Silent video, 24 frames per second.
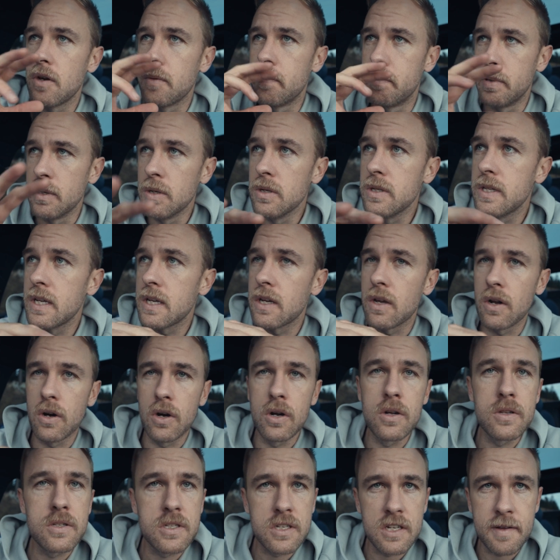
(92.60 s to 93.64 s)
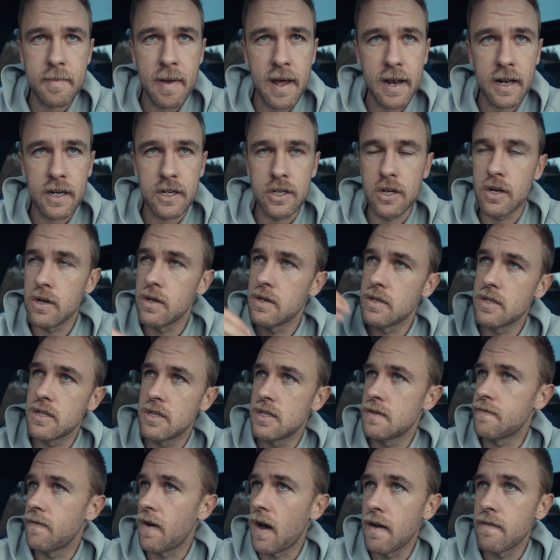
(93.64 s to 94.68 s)
you're building your own cinematic
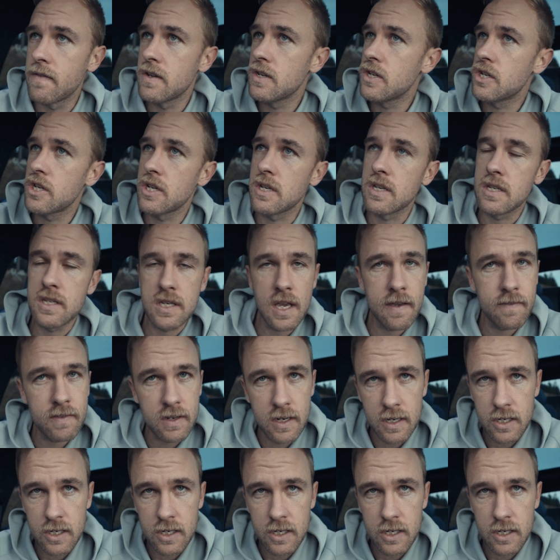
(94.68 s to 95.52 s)
drones, 5 inches, 7